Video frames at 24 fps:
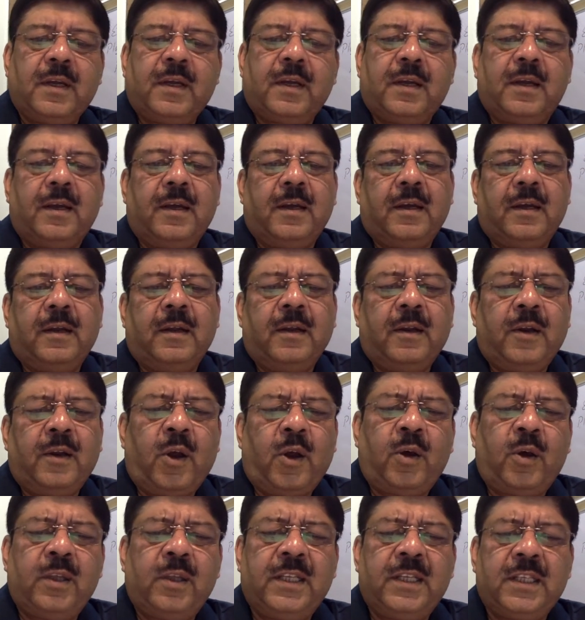
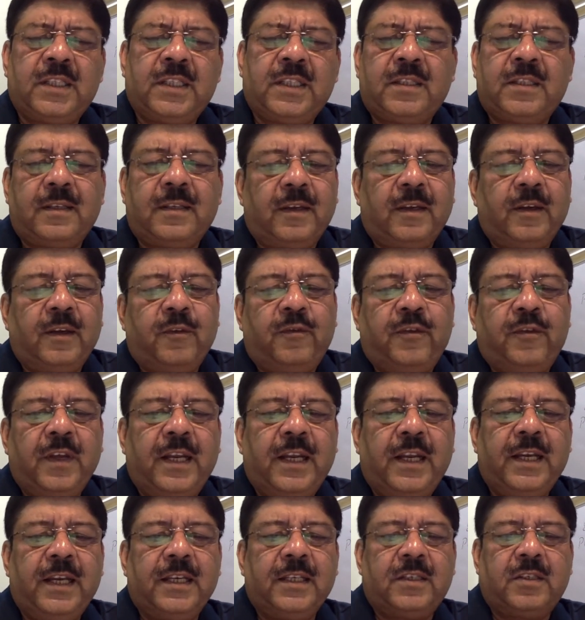Now this
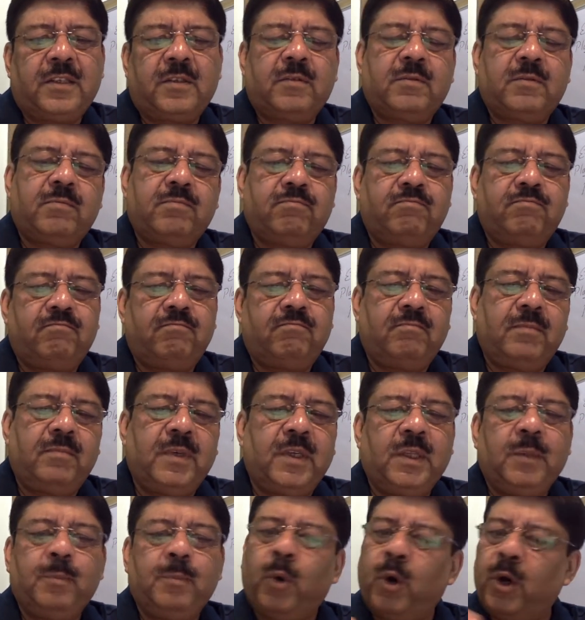feeling is,
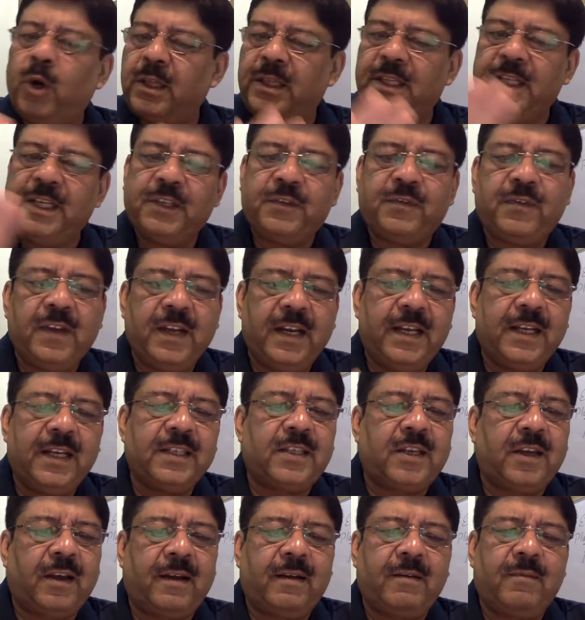both these feelings
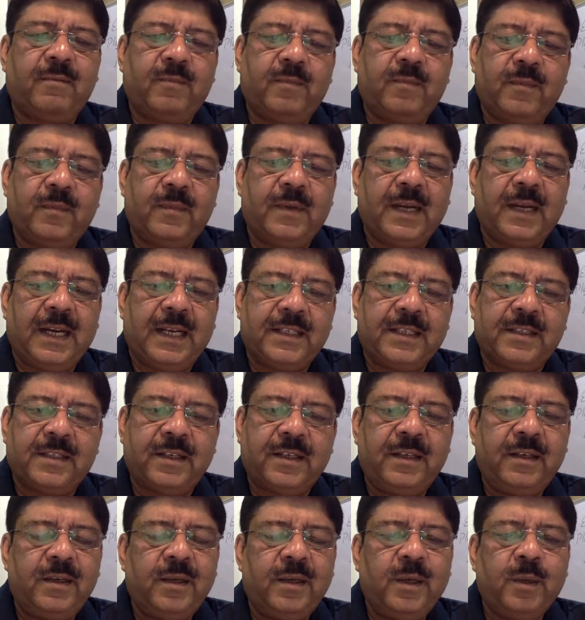are
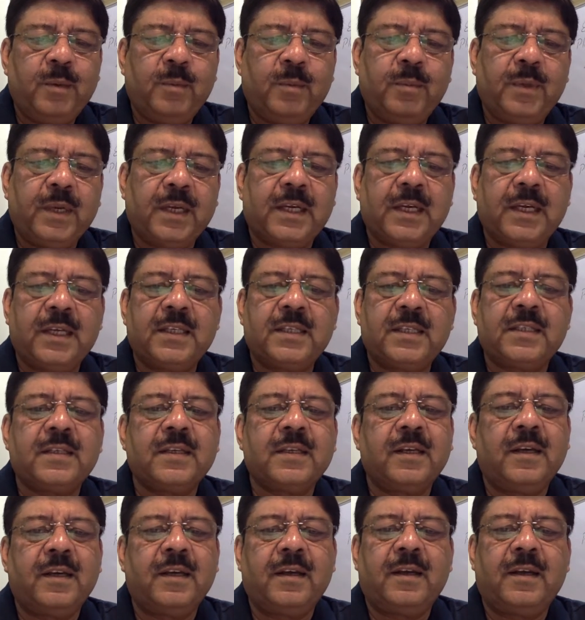lessened, because
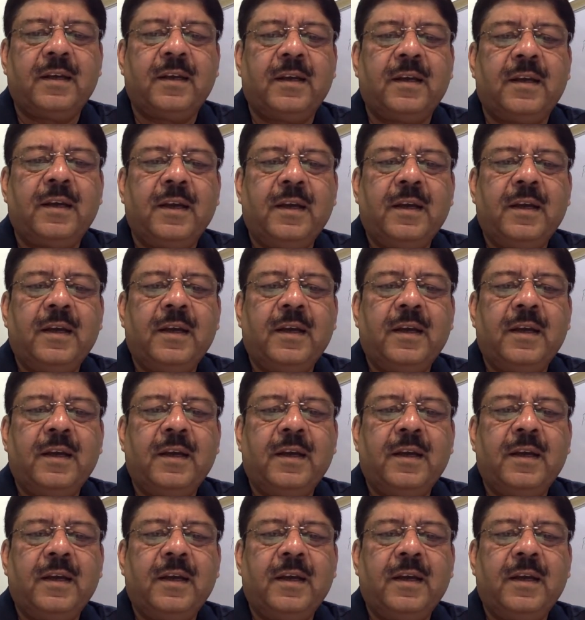the